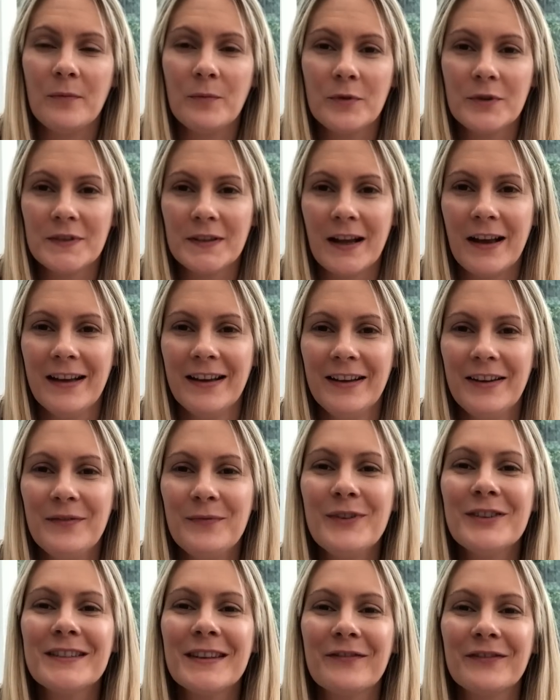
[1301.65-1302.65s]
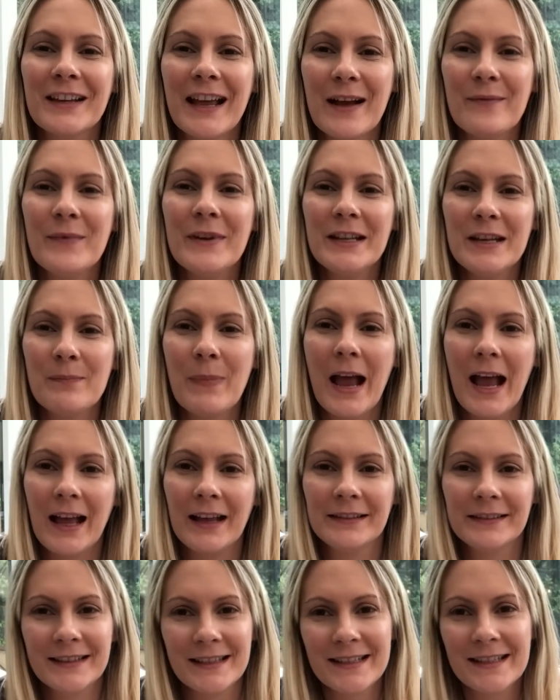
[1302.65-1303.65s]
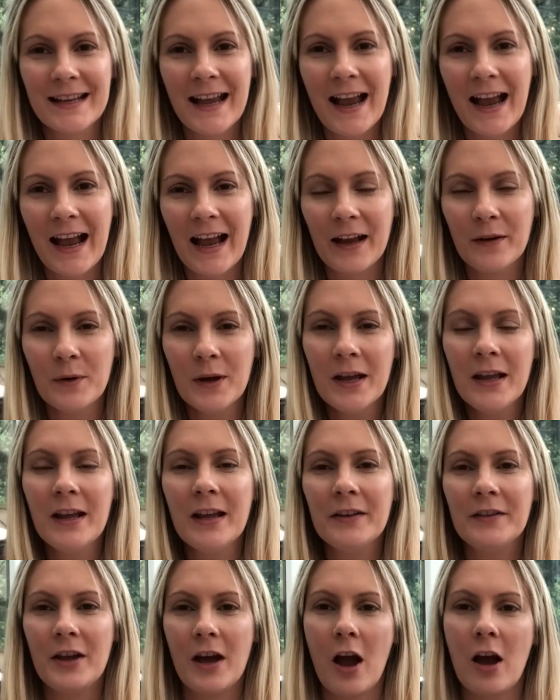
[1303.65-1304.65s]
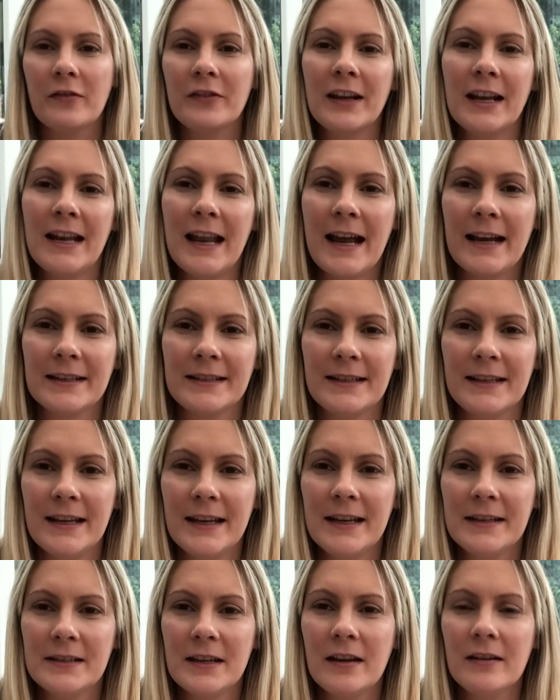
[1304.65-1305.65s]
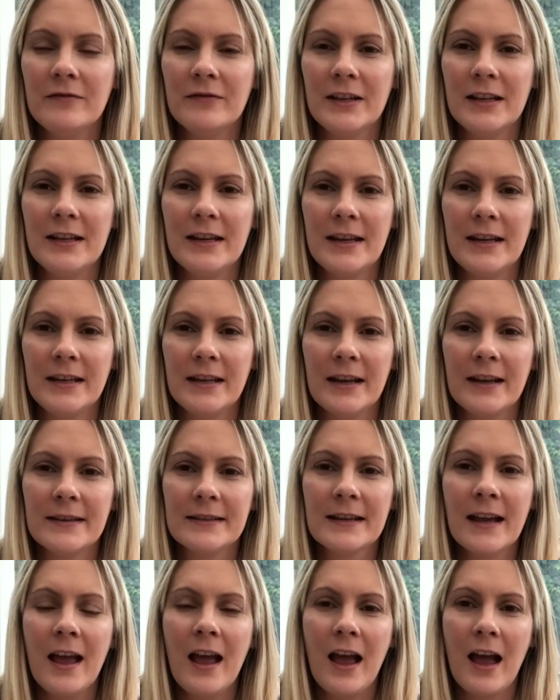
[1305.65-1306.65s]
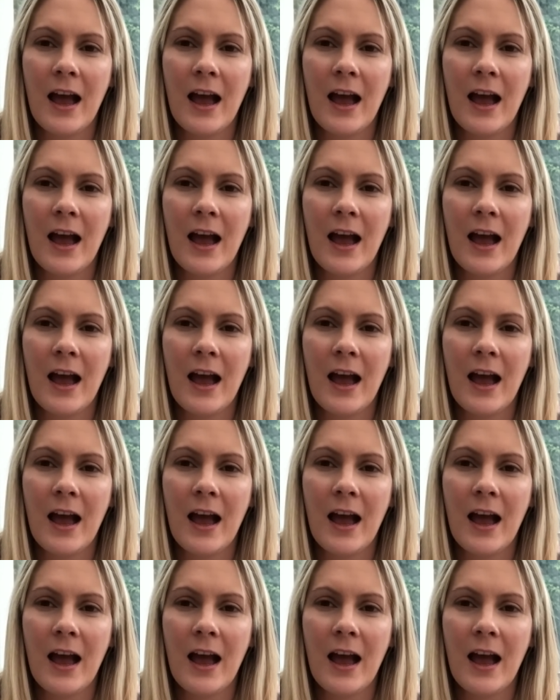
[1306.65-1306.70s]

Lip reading: I must have that many patterns now that I've collected over the years.